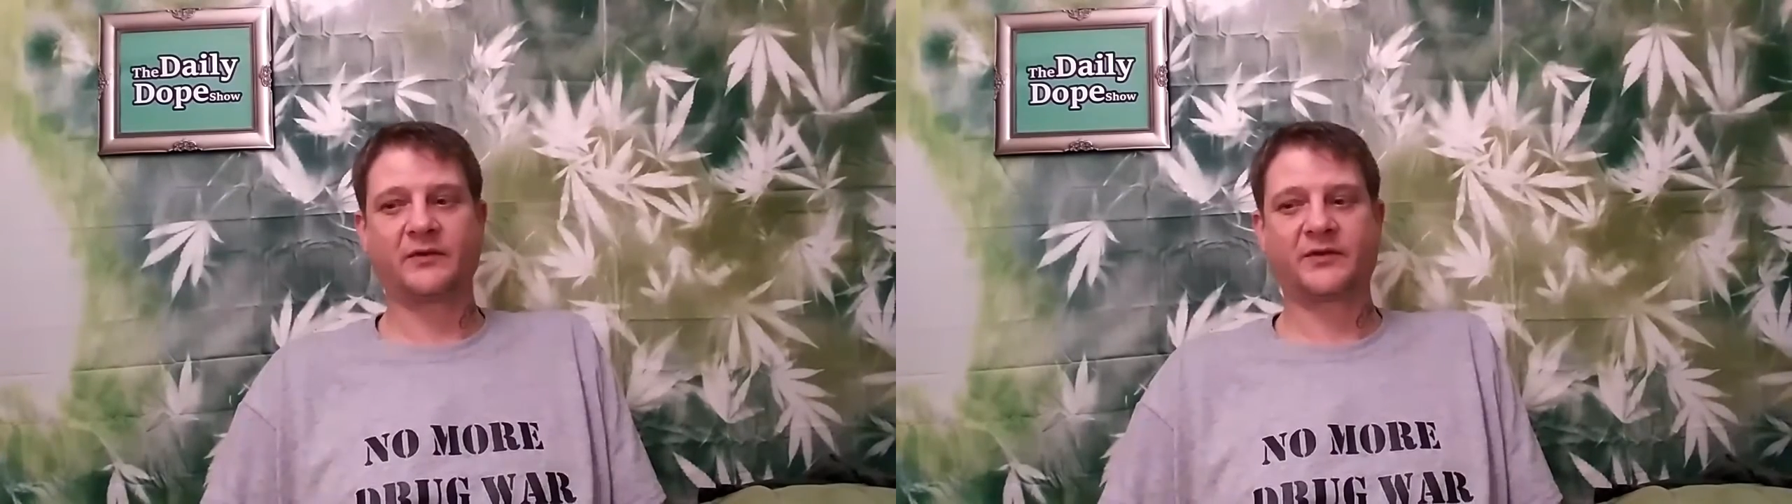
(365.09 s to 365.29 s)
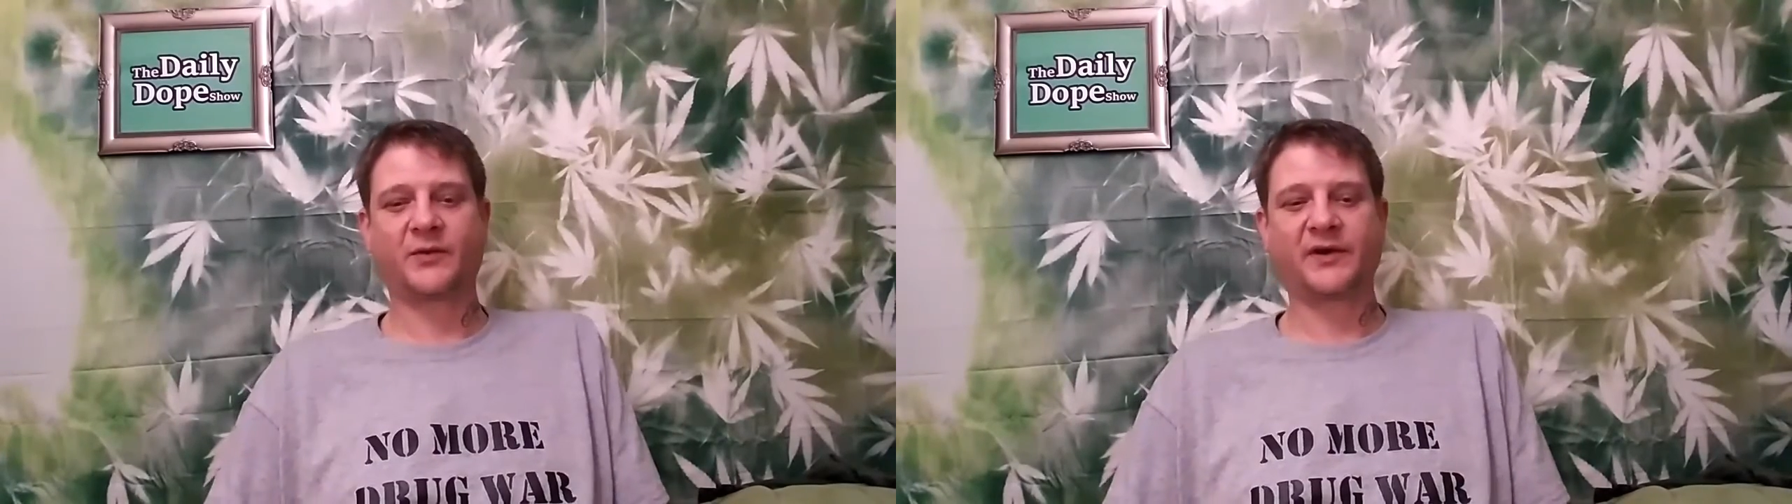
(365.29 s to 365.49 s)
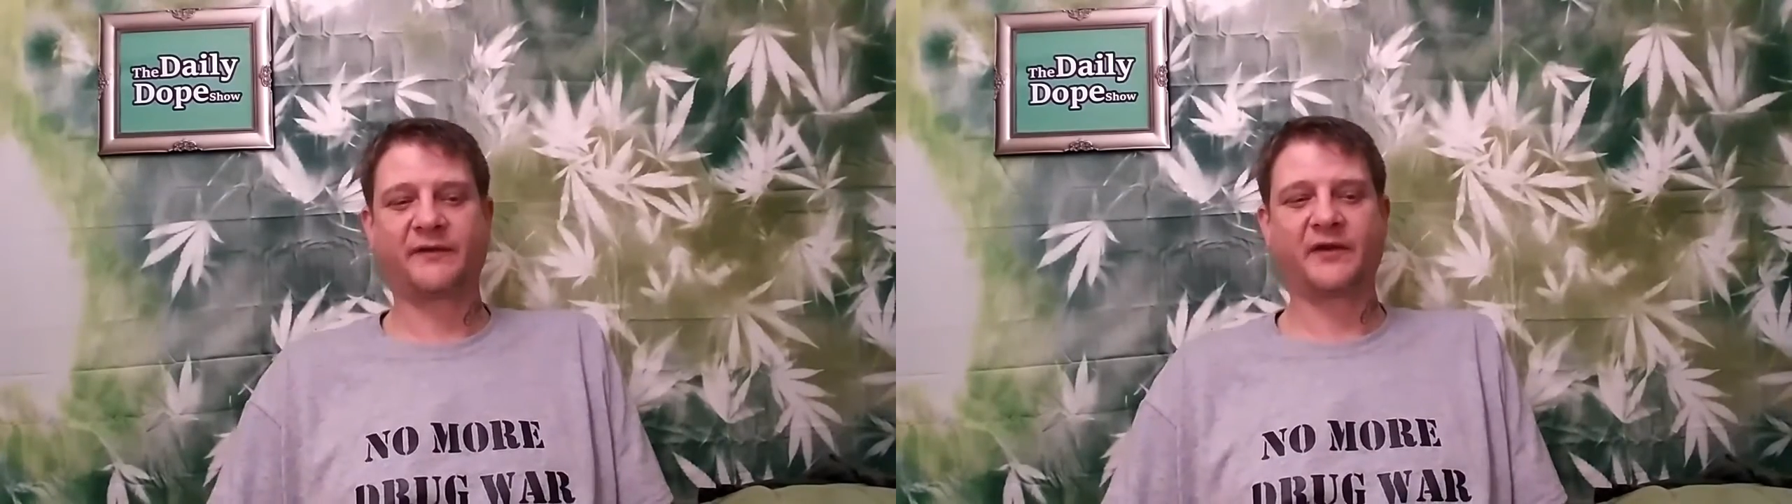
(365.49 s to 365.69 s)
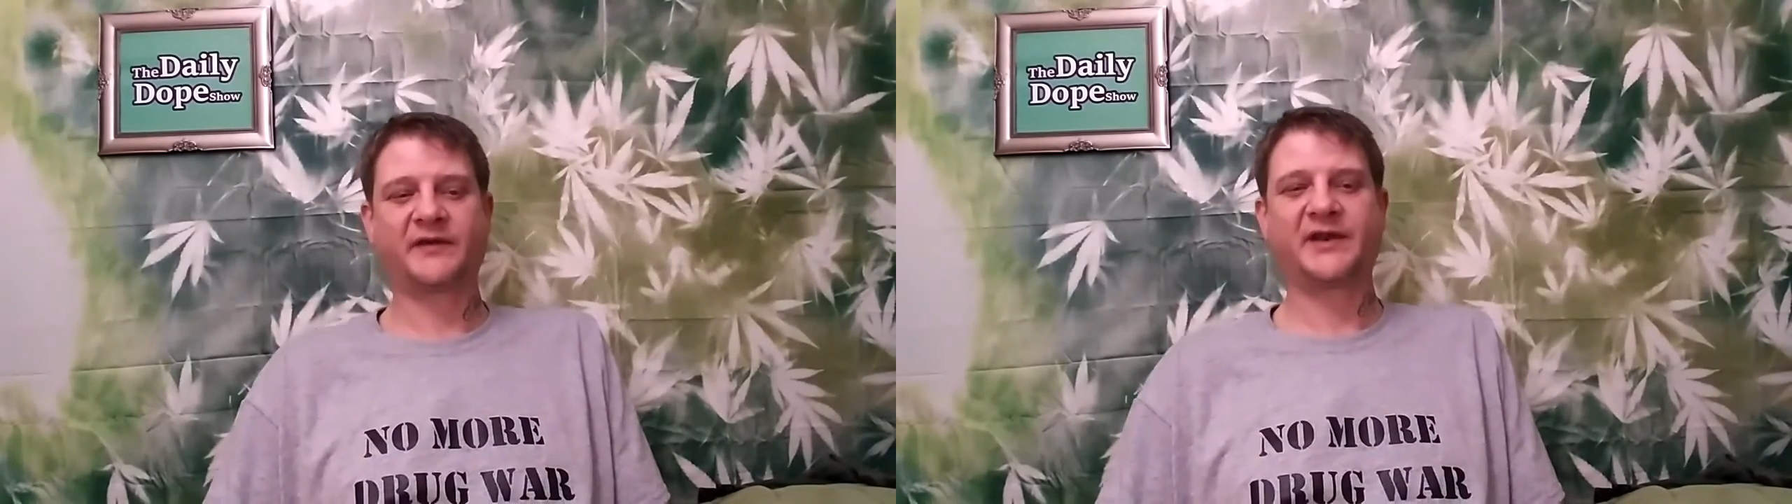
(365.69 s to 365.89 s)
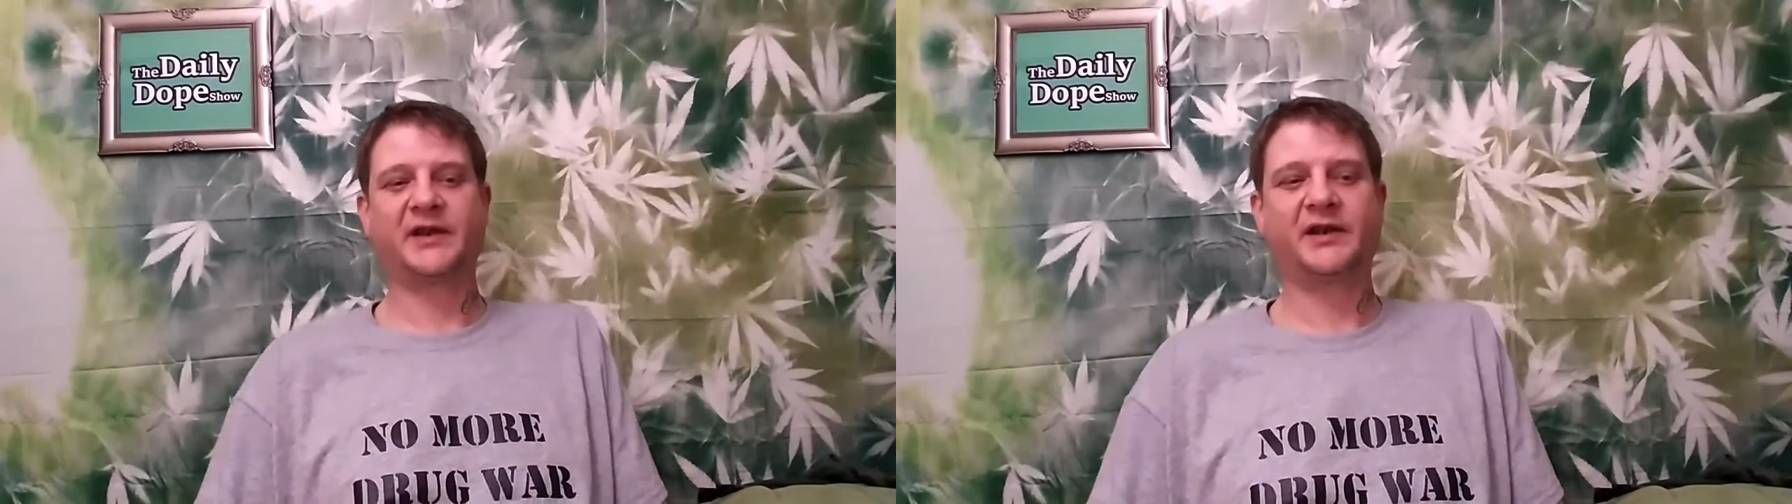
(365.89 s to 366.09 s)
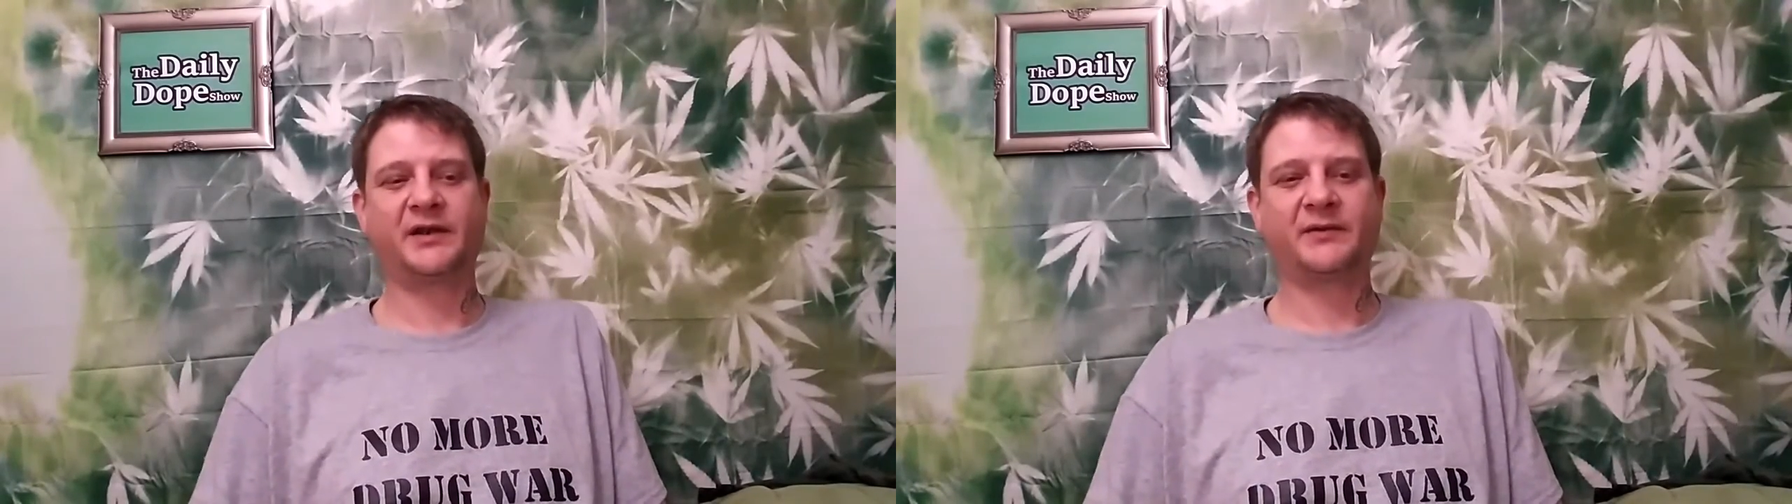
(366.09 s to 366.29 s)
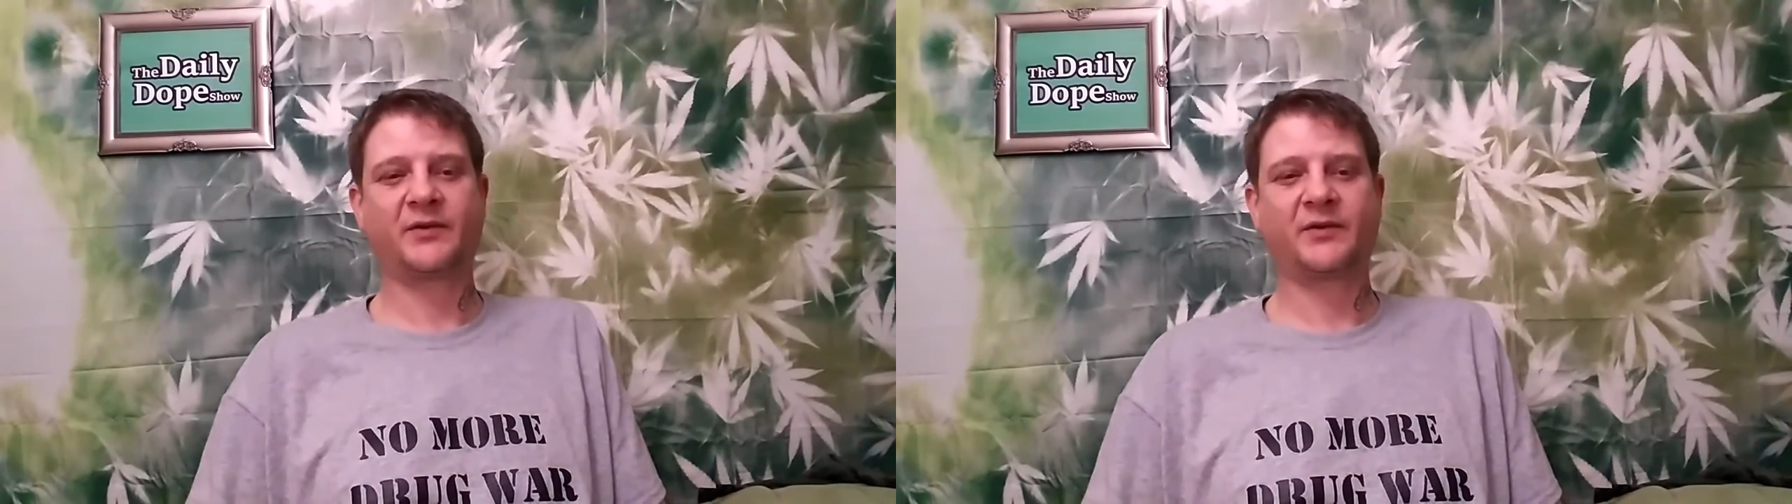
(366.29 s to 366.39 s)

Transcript: 2015,